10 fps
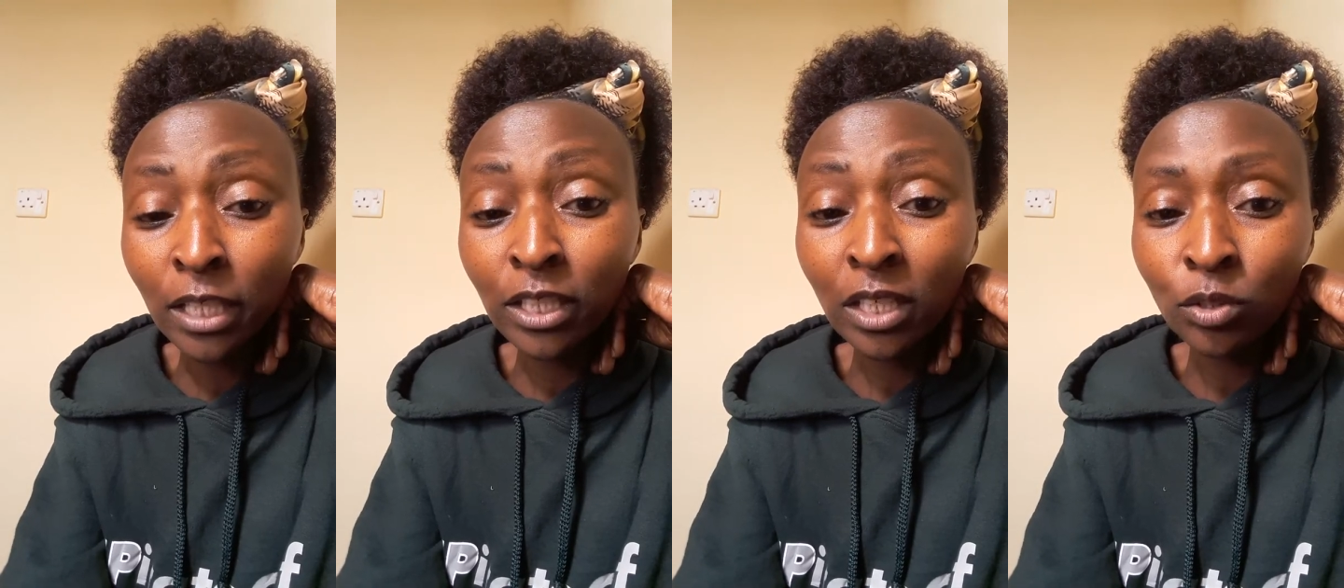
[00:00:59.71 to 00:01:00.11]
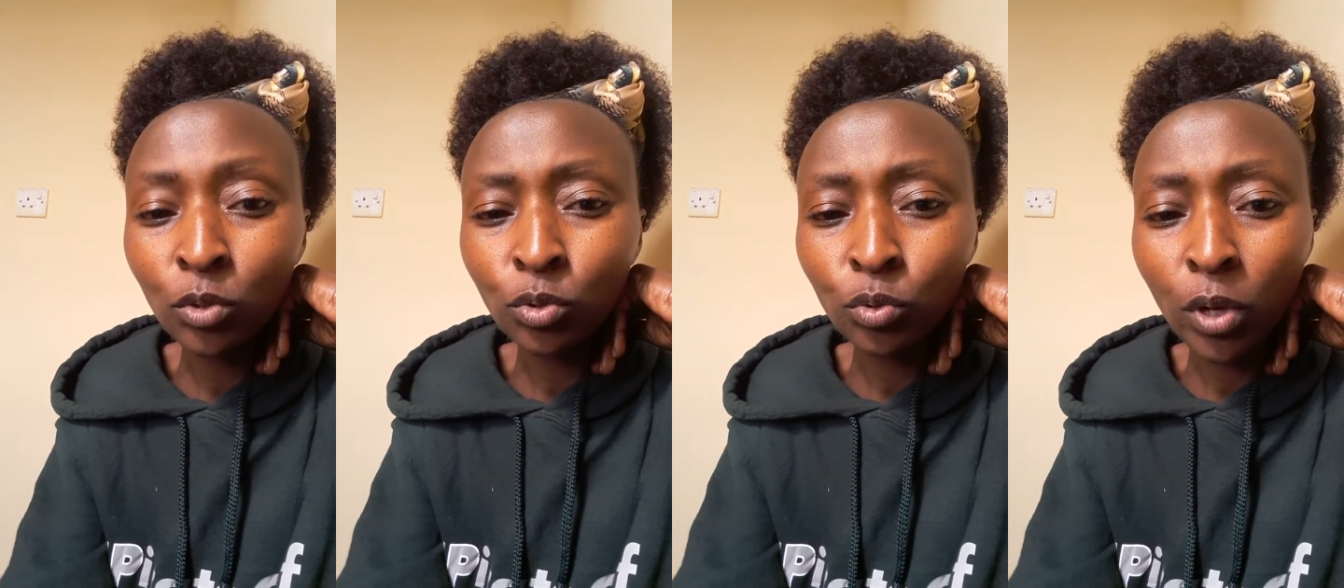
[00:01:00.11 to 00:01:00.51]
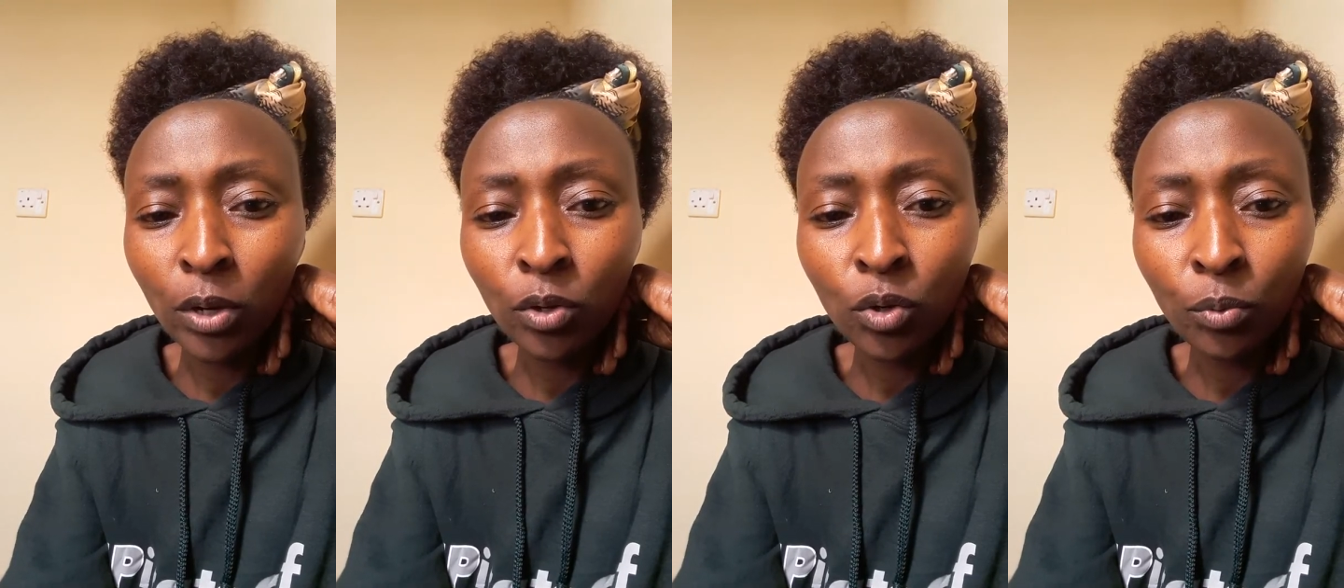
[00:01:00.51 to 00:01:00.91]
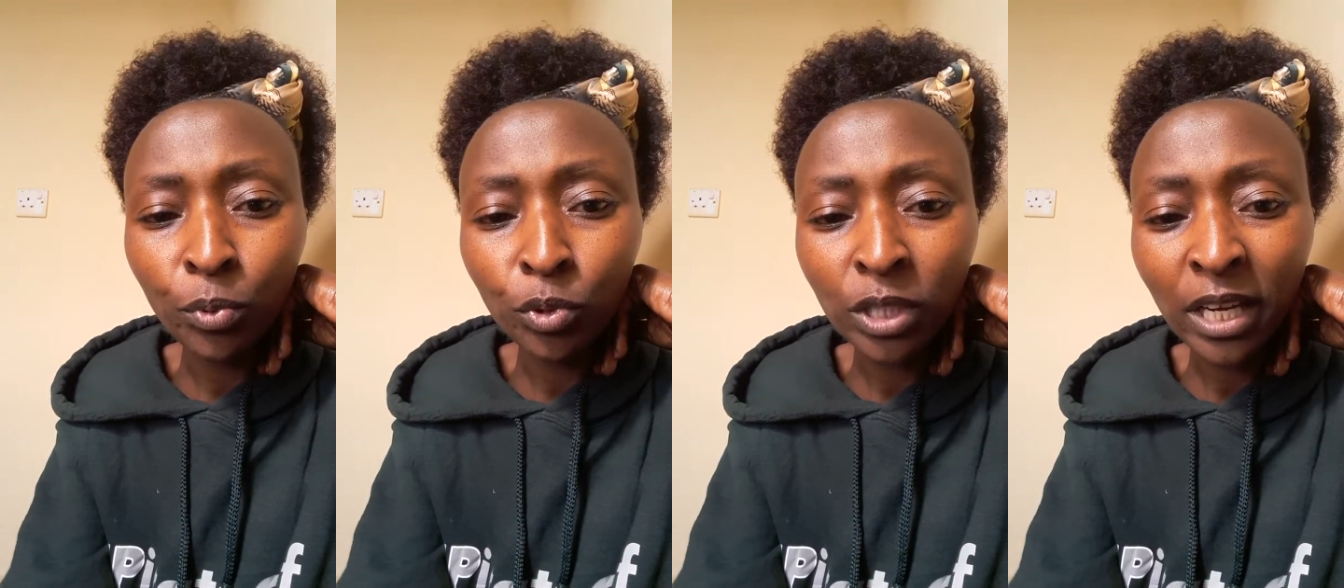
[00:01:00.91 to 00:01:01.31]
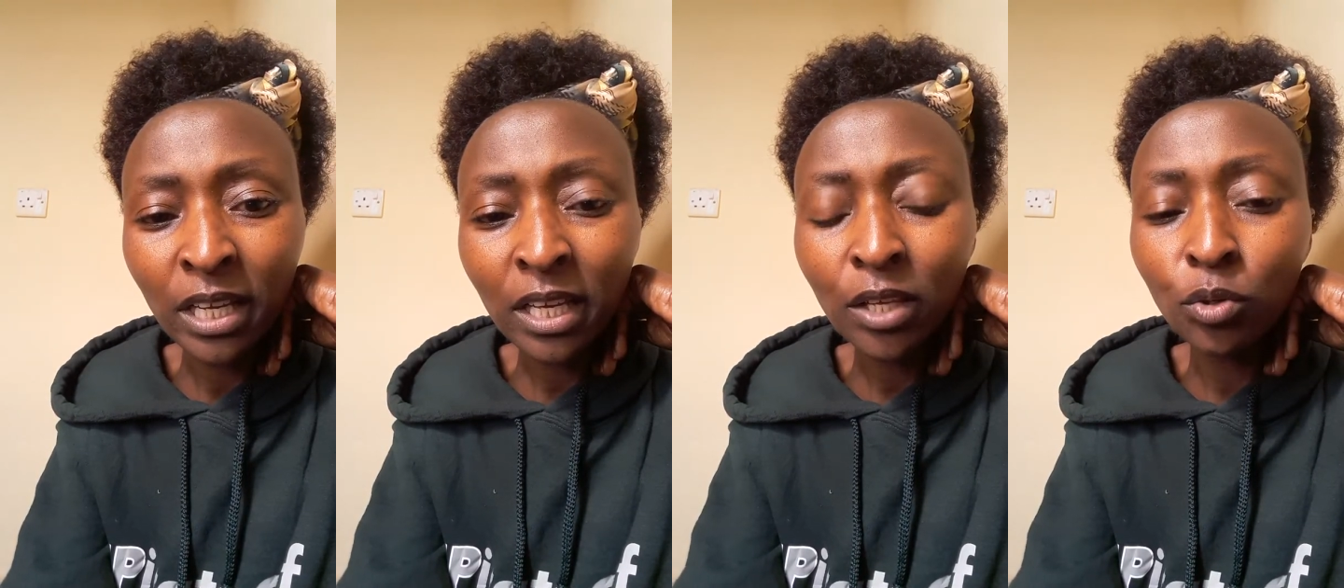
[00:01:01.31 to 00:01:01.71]
Just go to your local
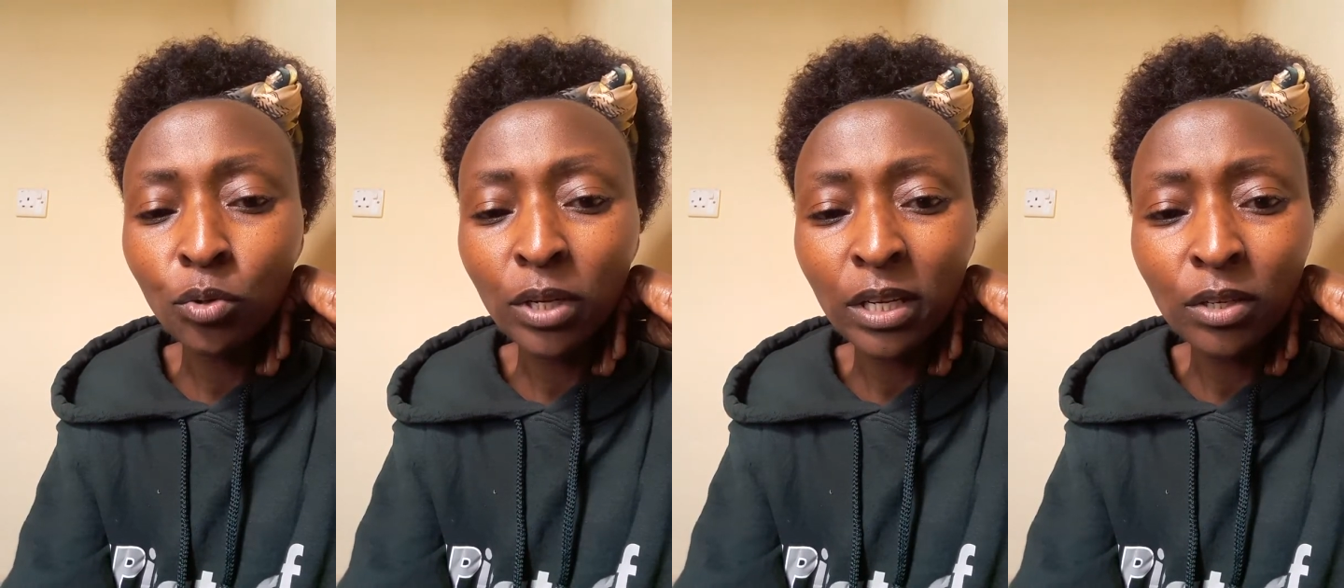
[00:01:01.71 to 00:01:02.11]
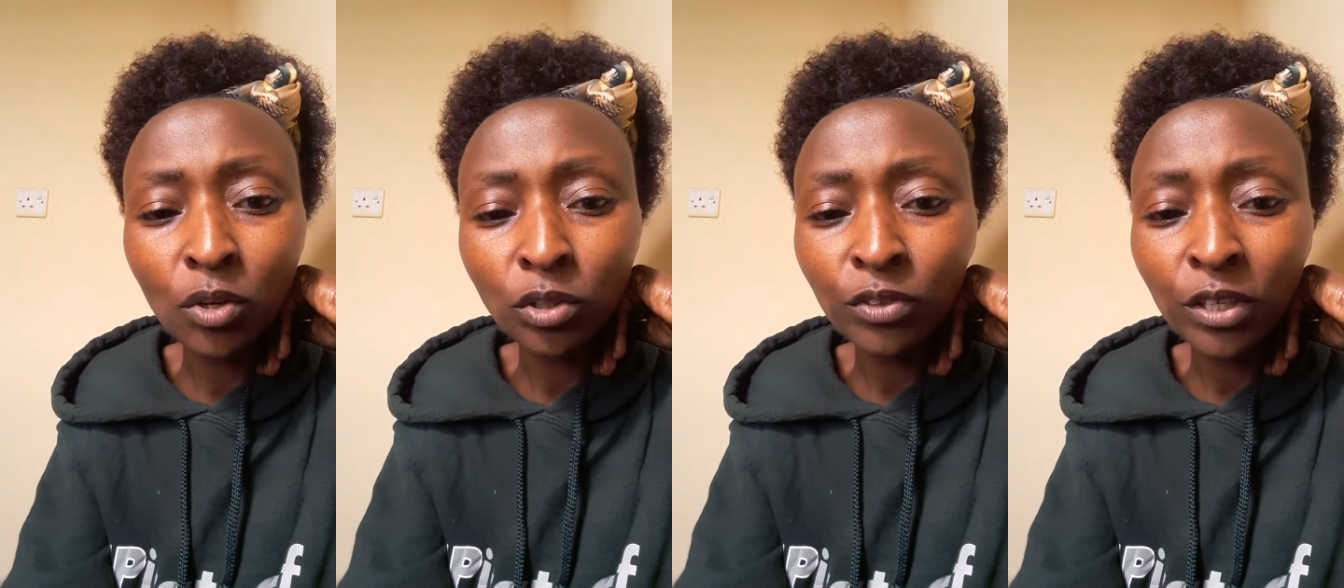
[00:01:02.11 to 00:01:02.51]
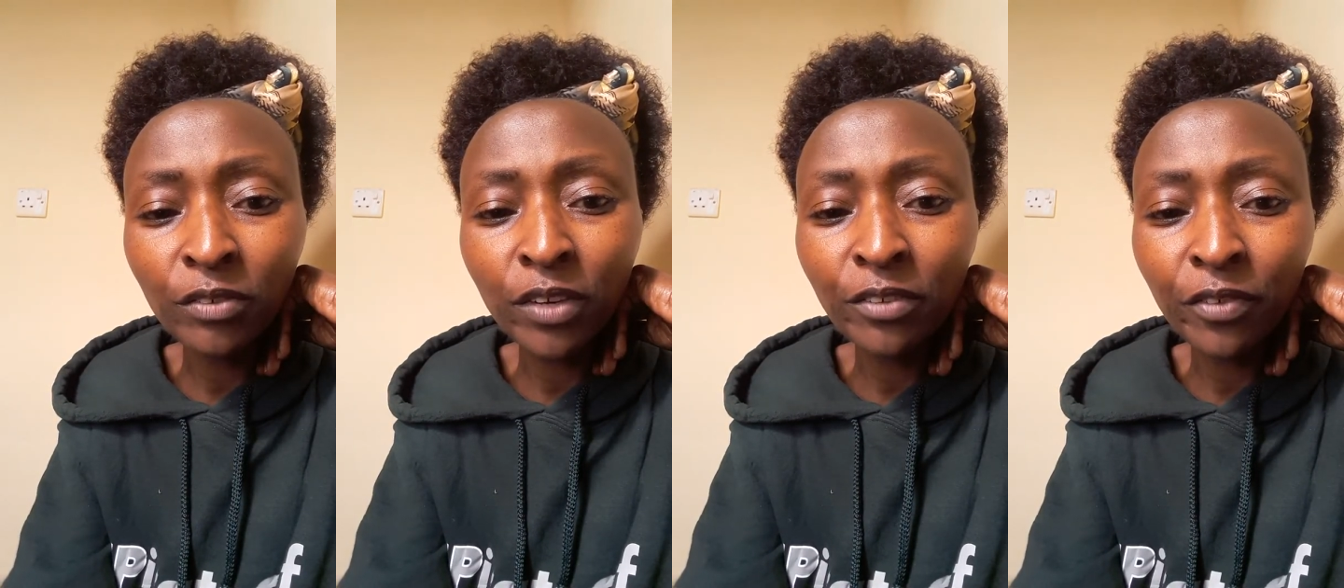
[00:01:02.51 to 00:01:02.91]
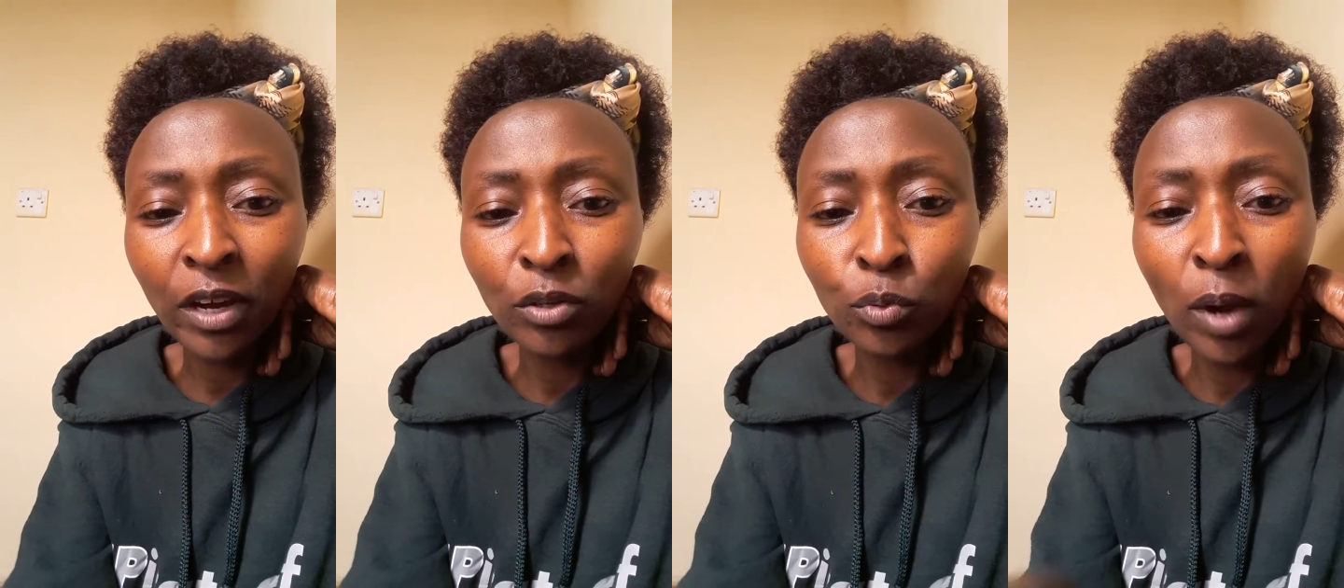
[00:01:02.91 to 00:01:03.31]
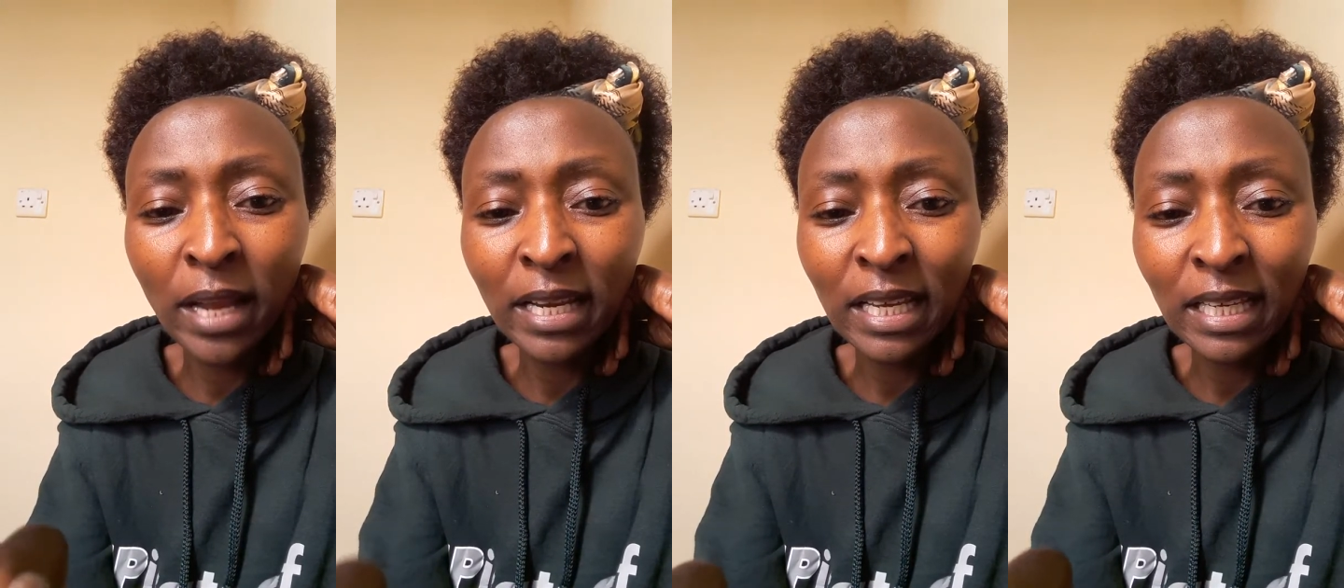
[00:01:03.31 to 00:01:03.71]
butchery. You'll not even find
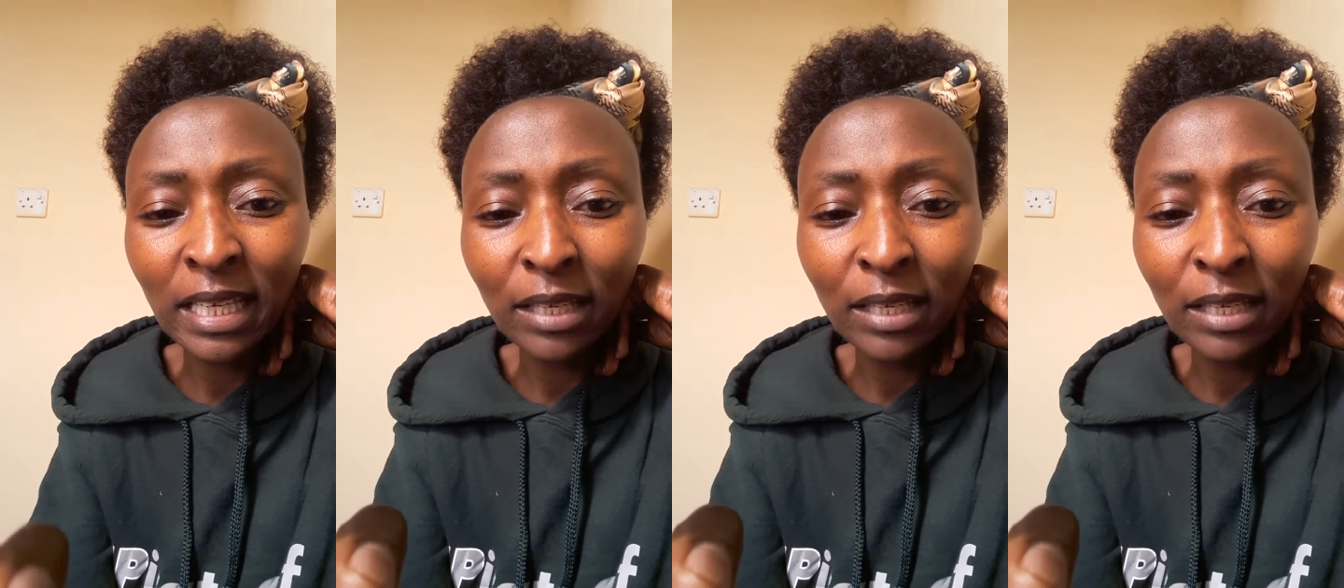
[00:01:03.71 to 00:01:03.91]
one